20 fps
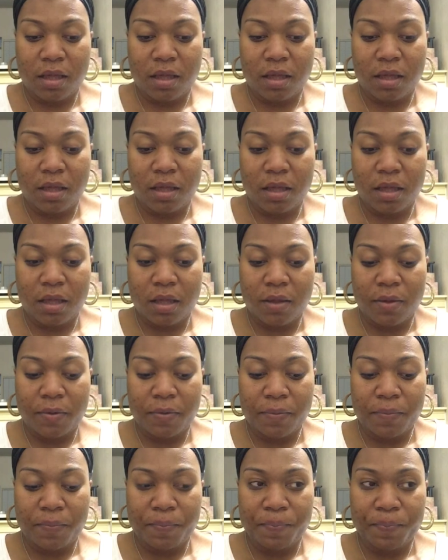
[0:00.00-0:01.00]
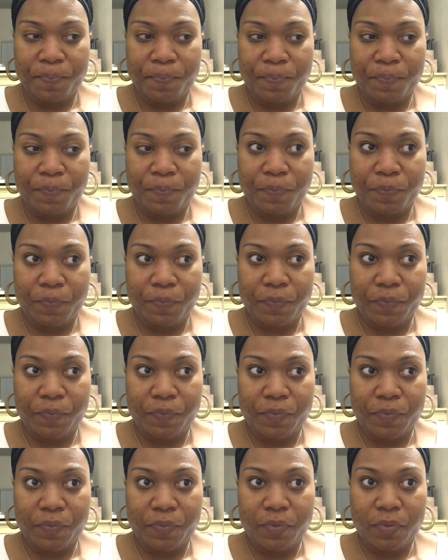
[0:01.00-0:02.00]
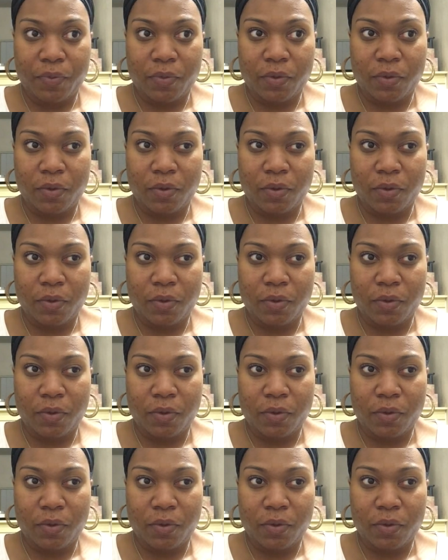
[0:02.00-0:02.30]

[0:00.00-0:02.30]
Nothing is said.